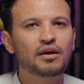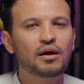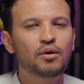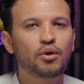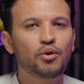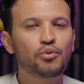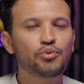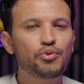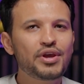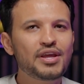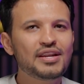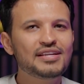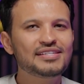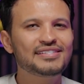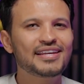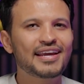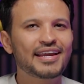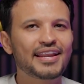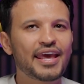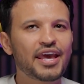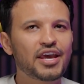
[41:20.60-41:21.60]
real
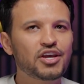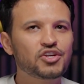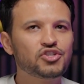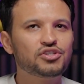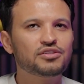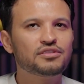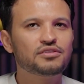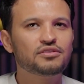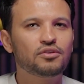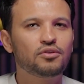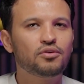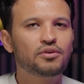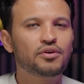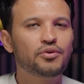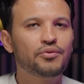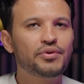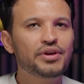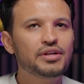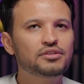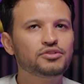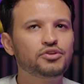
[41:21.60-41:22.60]
estate agent or a
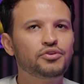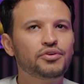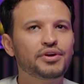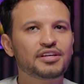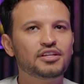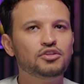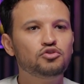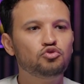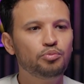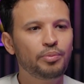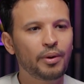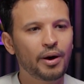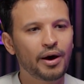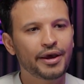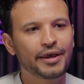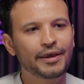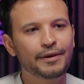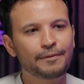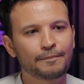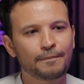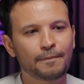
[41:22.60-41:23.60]
realtor in
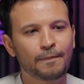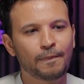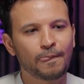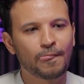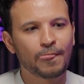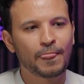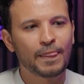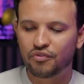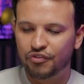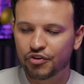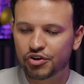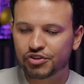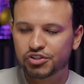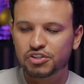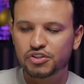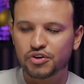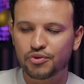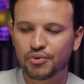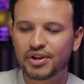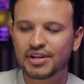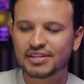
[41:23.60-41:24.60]
Dubai
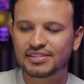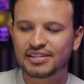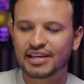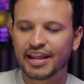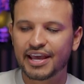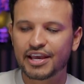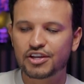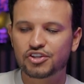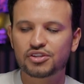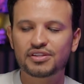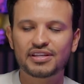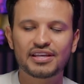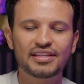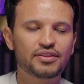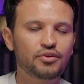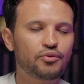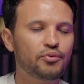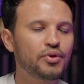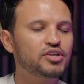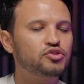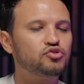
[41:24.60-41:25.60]
versus a real estate agent in
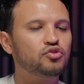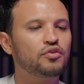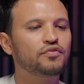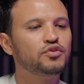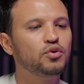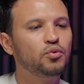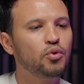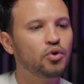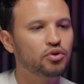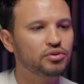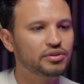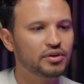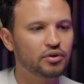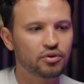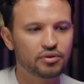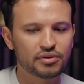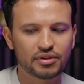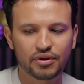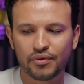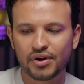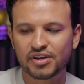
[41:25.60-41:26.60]
the rest of the world
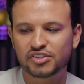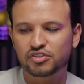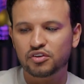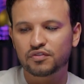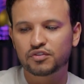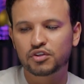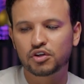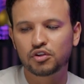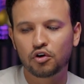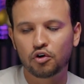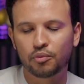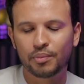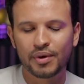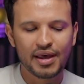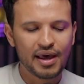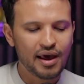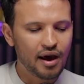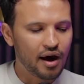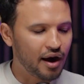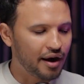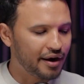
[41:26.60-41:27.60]
or the rest of the globe.
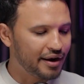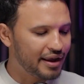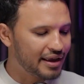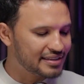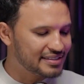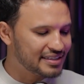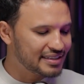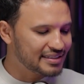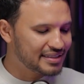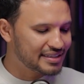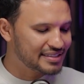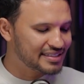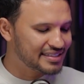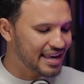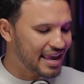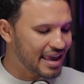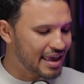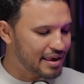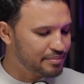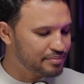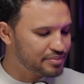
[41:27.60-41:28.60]
Is it the
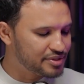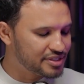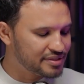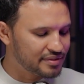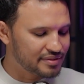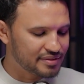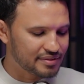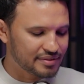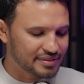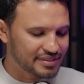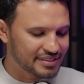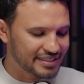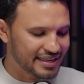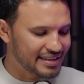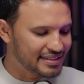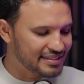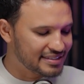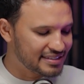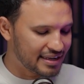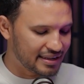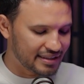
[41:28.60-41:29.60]
same
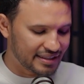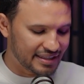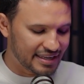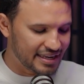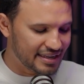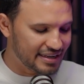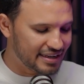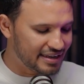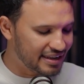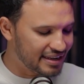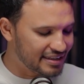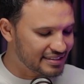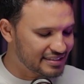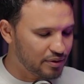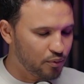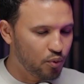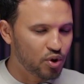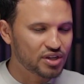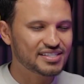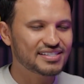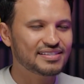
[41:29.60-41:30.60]
skill set needed?
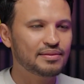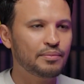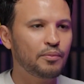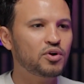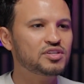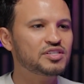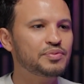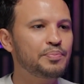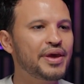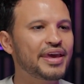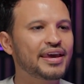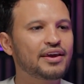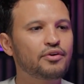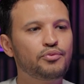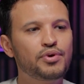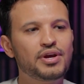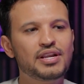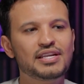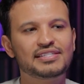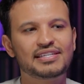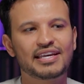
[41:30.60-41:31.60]
What's make a
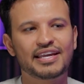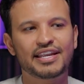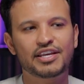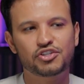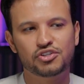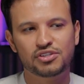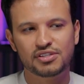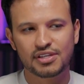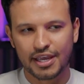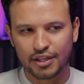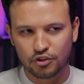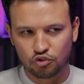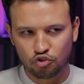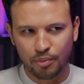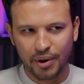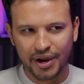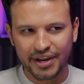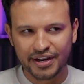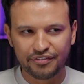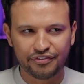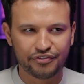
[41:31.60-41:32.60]
real estate agent in
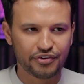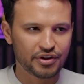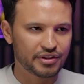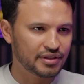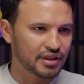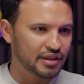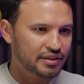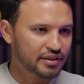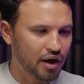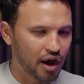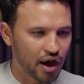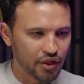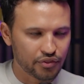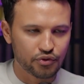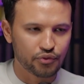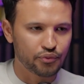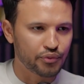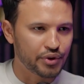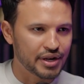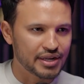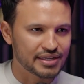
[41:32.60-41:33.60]
Dubai different than the
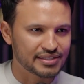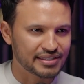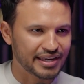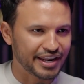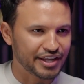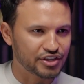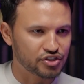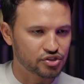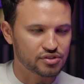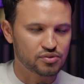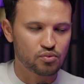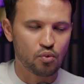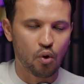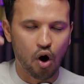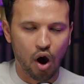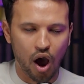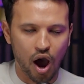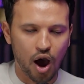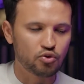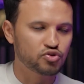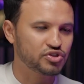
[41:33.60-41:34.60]
other real estate agents
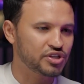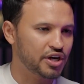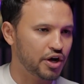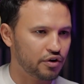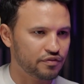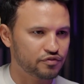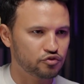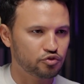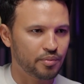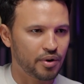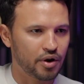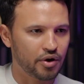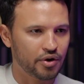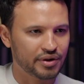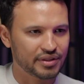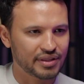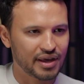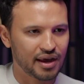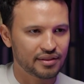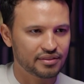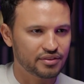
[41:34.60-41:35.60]
outside of
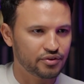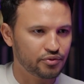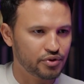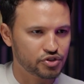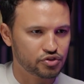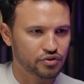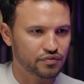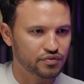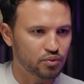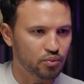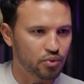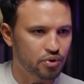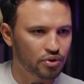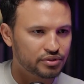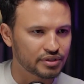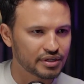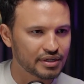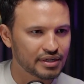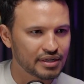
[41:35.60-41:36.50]
Dubai and the rest of the world?